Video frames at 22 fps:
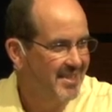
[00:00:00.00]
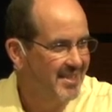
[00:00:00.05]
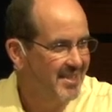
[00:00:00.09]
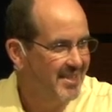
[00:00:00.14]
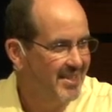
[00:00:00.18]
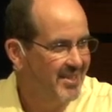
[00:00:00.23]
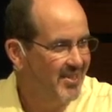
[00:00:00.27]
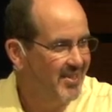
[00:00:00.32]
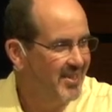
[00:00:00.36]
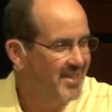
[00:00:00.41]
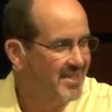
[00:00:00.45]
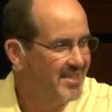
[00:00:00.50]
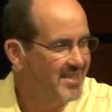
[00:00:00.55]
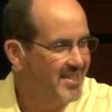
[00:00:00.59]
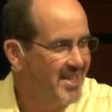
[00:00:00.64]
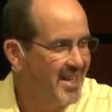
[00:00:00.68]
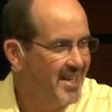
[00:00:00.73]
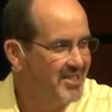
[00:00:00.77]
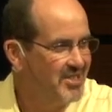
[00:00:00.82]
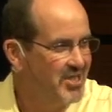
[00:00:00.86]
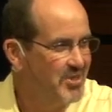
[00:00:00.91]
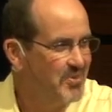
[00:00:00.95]
You know, and it's
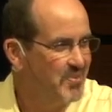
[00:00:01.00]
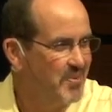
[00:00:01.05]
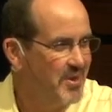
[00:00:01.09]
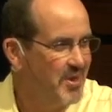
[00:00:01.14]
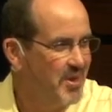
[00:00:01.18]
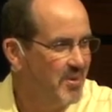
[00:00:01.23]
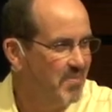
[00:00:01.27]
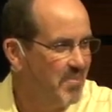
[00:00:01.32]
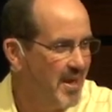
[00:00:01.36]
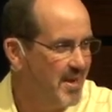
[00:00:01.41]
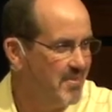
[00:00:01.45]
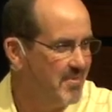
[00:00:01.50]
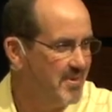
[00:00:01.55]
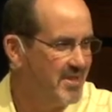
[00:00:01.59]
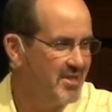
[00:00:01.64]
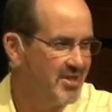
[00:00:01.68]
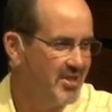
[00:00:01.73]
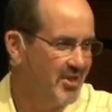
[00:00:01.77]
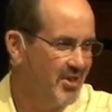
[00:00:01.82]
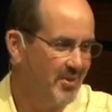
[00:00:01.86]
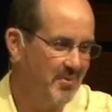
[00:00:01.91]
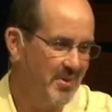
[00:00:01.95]
not just when they're babies.
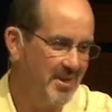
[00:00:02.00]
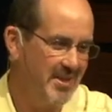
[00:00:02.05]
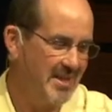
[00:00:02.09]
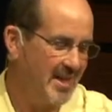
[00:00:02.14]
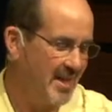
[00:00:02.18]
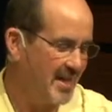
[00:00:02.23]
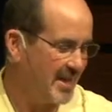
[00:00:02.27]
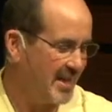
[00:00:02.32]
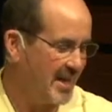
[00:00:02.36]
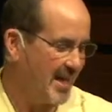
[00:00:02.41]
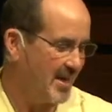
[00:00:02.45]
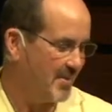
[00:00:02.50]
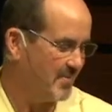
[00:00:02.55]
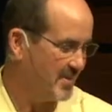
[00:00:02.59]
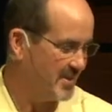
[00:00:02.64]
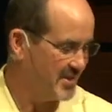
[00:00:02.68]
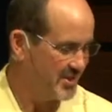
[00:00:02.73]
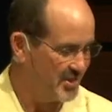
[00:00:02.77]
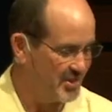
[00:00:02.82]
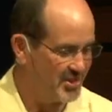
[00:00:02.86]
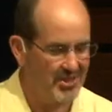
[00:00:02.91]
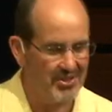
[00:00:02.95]
You know, we dedicate them
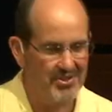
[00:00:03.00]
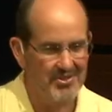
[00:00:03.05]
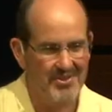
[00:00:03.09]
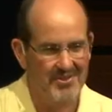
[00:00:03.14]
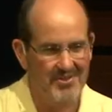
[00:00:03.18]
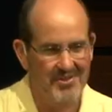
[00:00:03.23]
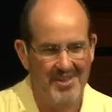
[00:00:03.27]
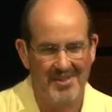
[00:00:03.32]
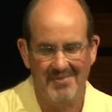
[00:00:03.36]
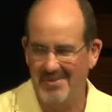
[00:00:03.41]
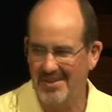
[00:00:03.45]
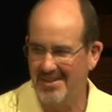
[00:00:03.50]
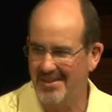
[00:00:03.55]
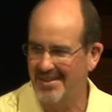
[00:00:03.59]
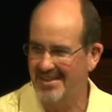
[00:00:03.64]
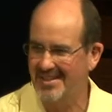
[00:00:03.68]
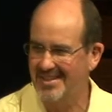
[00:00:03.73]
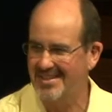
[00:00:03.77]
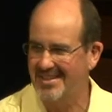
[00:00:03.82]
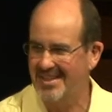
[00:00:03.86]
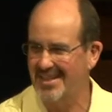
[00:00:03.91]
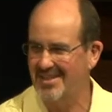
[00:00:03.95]
as children up here on
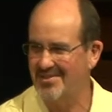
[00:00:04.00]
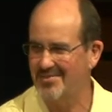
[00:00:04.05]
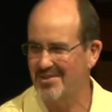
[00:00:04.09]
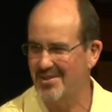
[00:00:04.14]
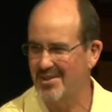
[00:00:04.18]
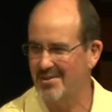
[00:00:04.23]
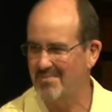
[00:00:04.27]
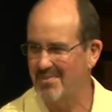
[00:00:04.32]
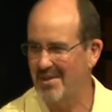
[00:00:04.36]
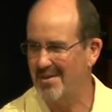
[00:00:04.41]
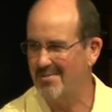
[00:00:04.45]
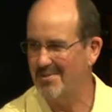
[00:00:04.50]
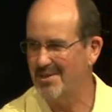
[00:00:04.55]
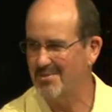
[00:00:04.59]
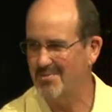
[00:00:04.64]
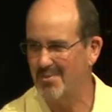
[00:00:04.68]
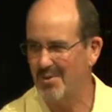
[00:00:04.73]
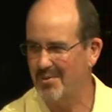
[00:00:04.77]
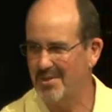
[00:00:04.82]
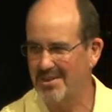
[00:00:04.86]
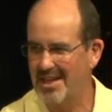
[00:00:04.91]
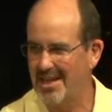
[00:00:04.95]
the stage when they're babies,
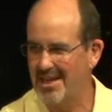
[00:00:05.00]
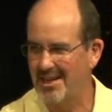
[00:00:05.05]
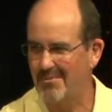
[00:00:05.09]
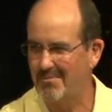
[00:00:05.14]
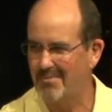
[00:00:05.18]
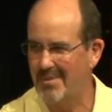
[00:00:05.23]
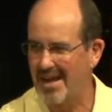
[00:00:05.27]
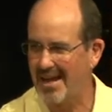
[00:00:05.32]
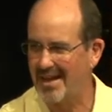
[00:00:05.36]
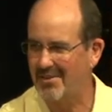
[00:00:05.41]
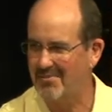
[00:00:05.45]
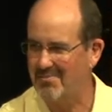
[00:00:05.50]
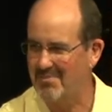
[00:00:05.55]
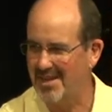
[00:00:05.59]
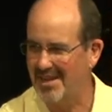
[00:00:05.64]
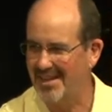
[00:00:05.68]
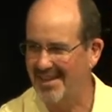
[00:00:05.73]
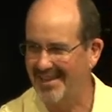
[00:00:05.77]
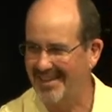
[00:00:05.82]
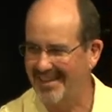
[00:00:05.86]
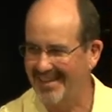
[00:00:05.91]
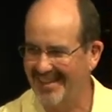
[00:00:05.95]
but we take them back
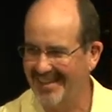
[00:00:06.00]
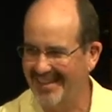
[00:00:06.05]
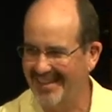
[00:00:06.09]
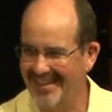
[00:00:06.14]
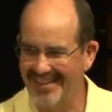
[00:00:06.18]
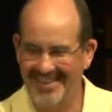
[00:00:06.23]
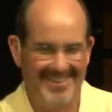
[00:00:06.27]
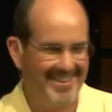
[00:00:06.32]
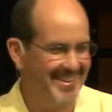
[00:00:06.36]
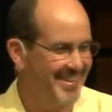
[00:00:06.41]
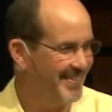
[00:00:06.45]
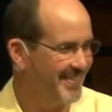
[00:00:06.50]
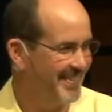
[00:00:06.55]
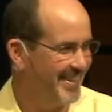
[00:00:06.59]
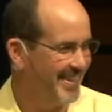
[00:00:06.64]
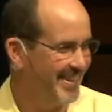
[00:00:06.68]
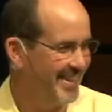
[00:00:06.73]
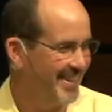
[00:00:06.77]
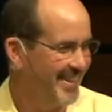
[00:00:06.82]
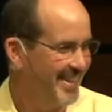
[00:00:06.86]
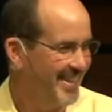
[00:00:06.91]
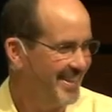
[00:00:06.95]
immediately. You know,
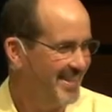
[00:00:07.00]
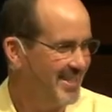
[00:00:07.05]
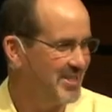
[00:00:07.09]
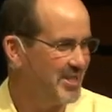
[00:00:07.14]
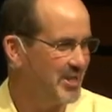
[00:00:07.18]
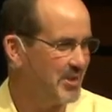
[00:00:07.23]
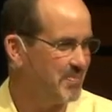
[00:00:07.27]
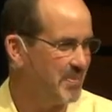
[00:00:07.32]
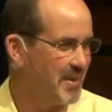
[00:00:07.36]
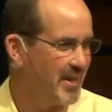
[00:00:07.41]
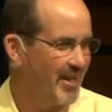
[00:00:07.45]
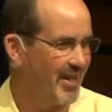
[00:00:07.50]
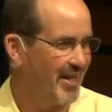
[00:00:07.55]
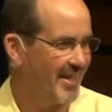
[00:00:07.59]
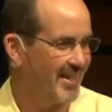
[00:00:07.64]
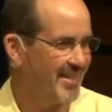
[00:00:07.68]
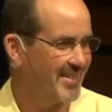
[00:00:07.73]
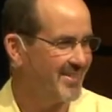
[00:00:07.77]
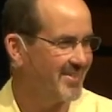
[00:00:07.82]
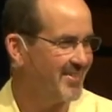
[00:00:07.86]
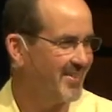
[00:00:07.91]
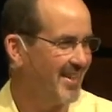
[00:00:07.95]
we, let's just be
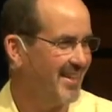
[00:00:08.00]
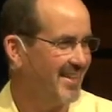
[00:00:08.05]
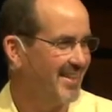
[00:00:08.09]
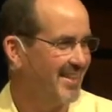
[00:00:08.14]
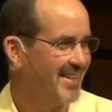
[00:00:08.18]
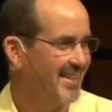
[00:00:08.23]
honest, right?